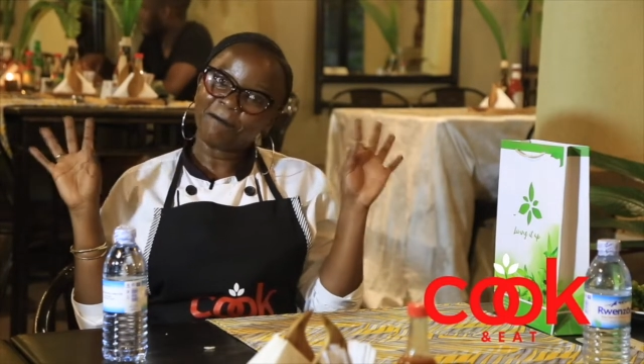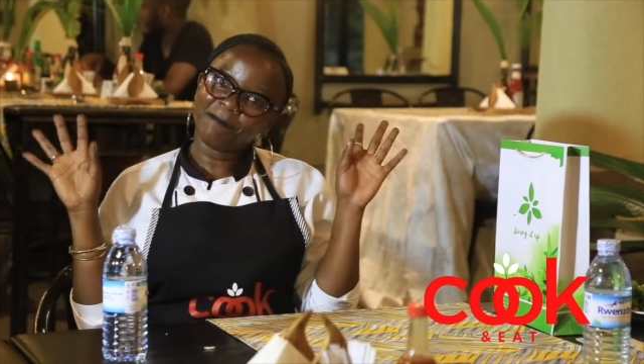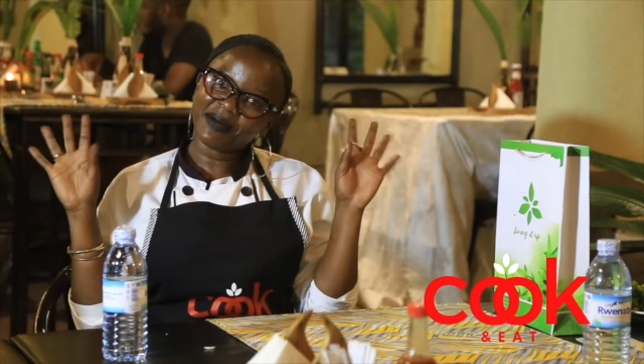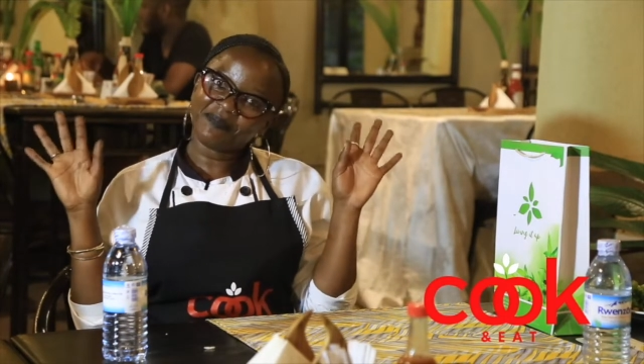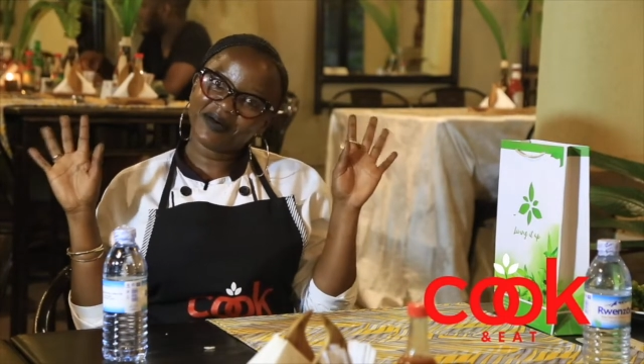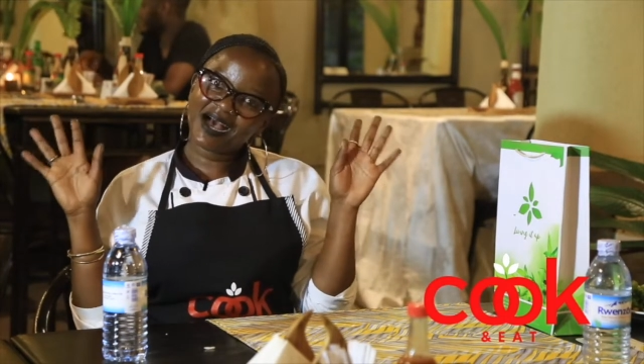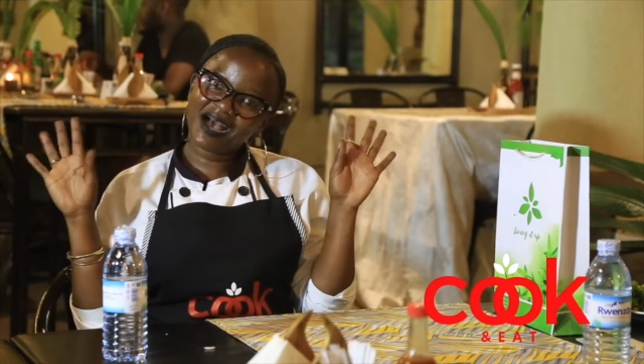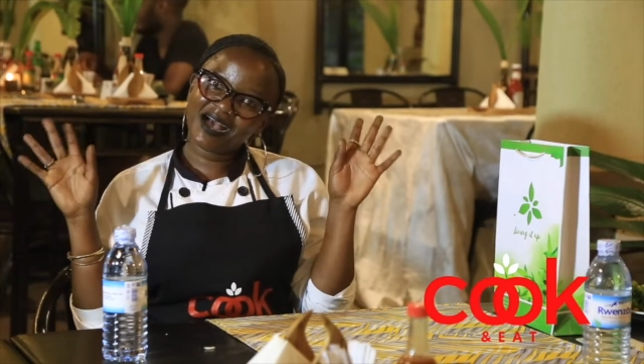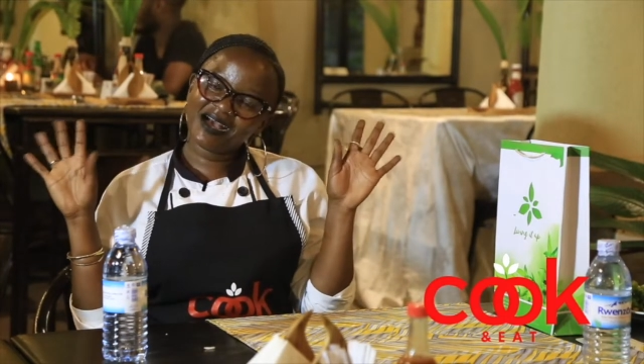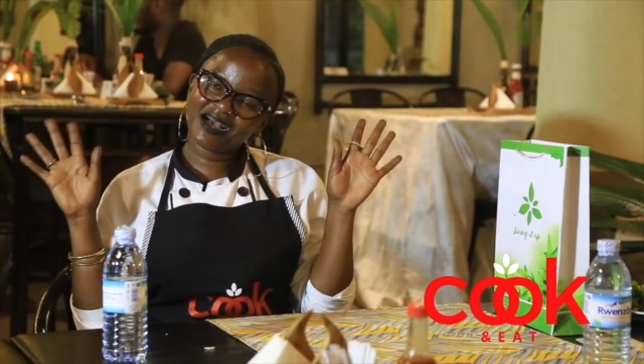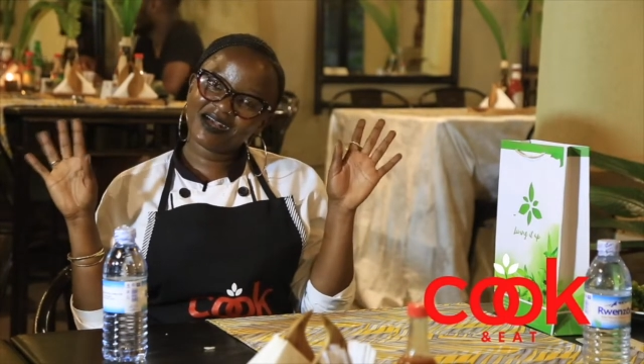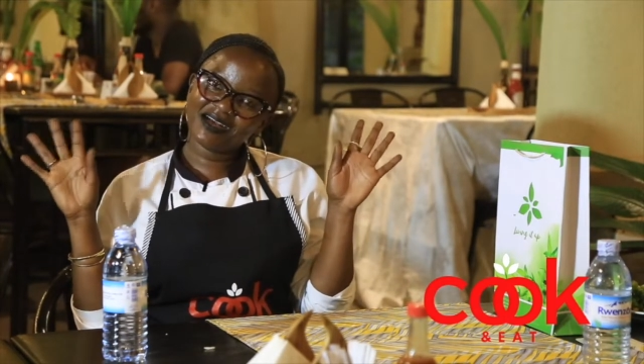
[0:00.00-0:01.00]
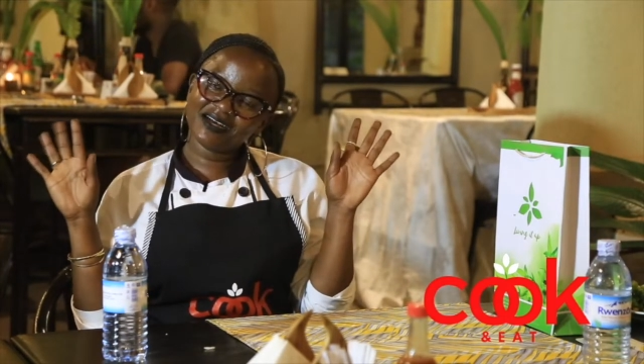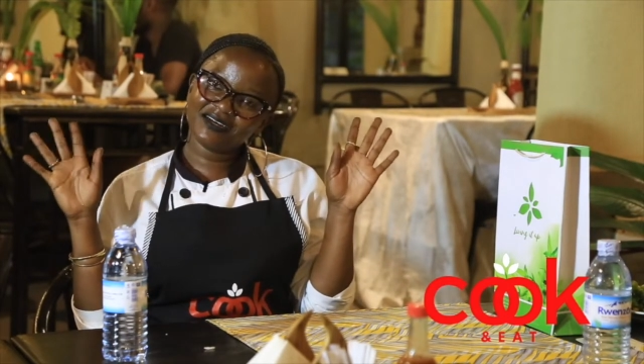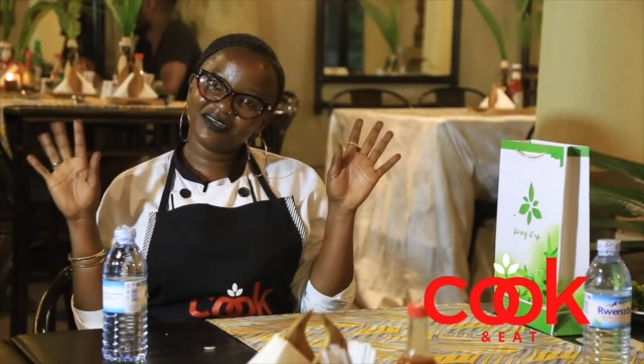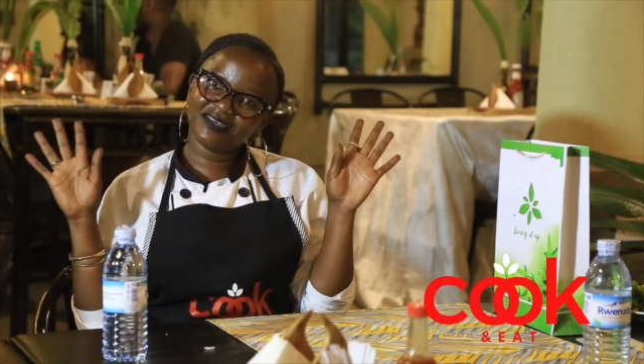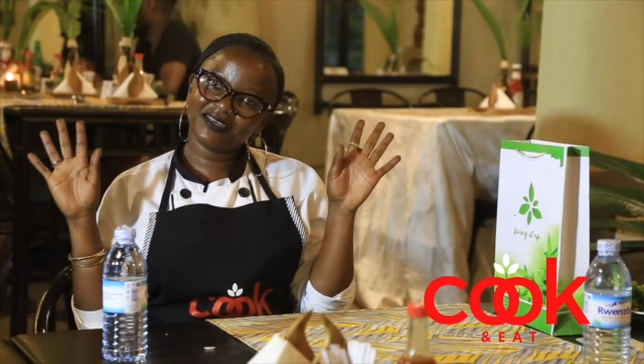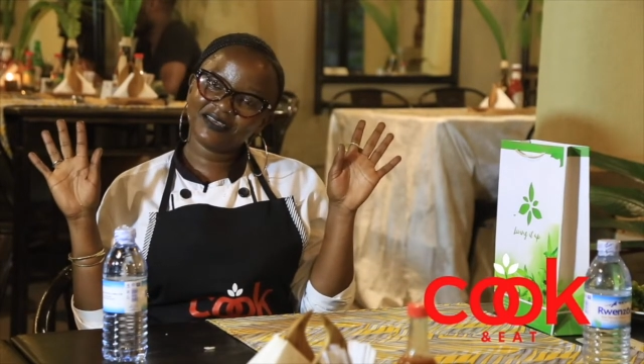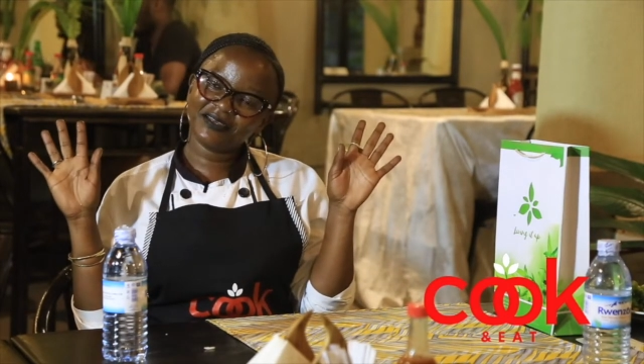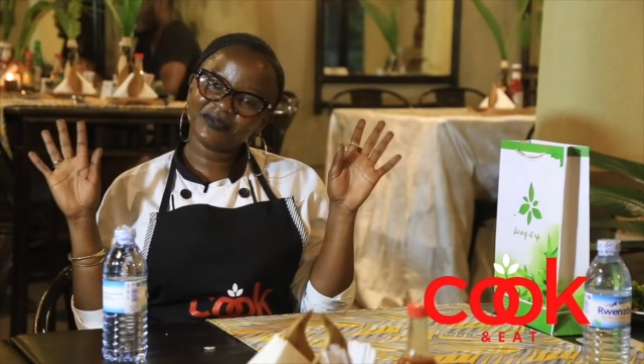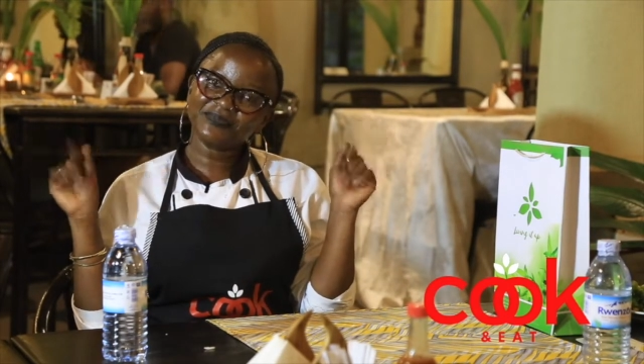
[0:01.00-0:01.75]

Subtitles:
Bye-bye.